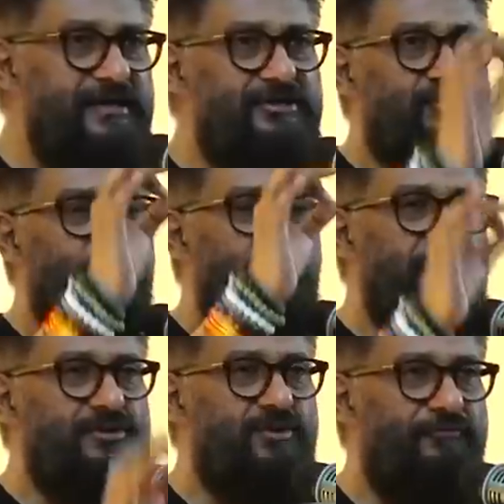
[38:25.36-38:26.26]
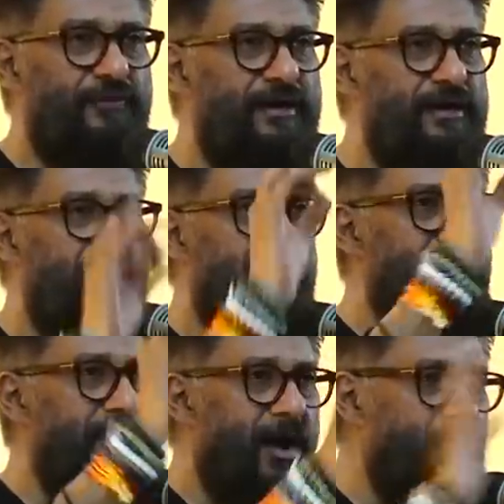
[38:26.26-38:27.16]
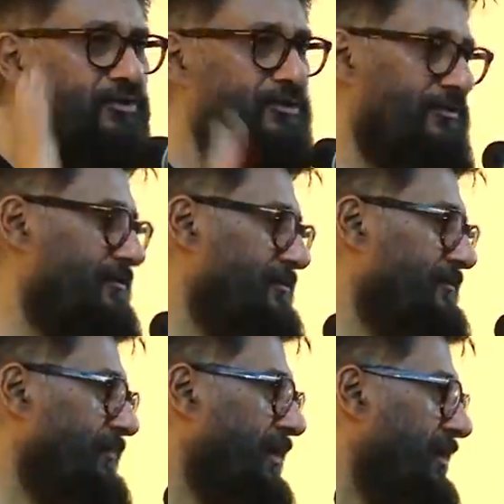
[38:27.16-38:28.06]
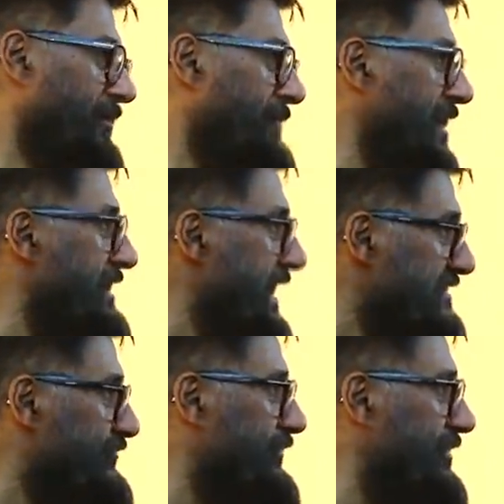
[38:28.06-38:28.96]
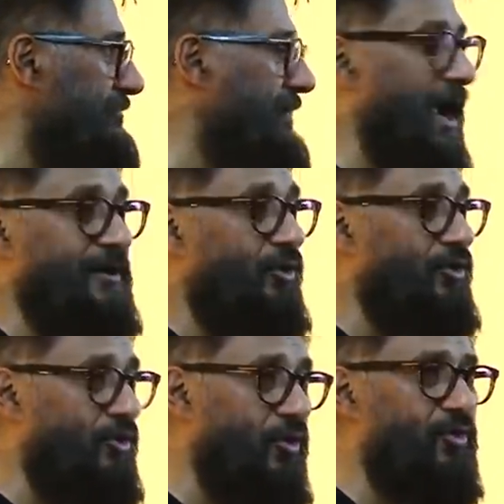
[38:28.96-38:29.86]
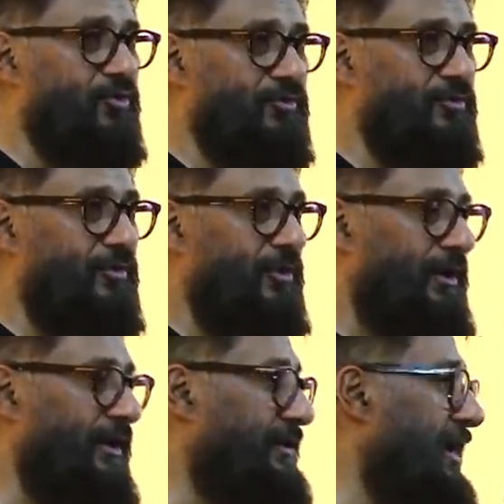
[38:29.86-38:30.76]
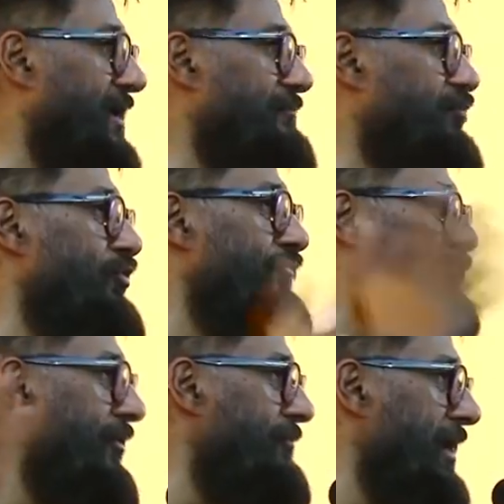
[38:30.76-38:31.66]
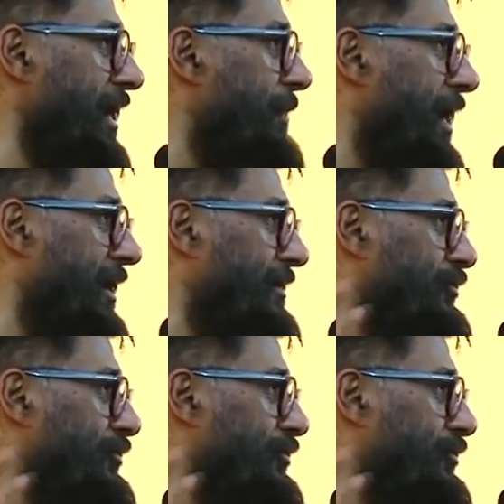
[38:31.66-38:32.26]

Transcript: stories of India come out. My next film, I don't know. It can move from Malabar to